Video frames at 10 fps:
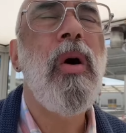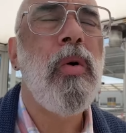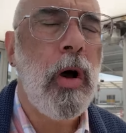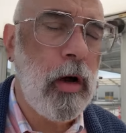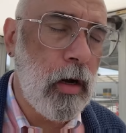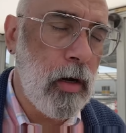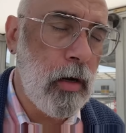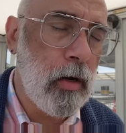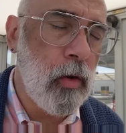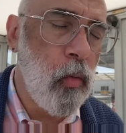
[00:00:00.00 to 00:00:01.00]
Oh,
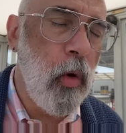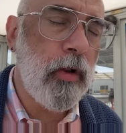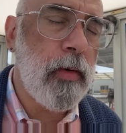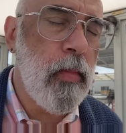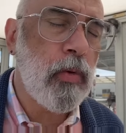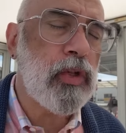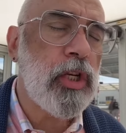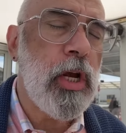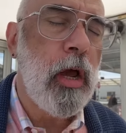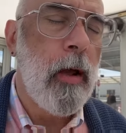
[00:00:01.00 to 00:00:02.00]
one of the
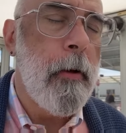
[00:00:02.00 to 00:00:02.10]
most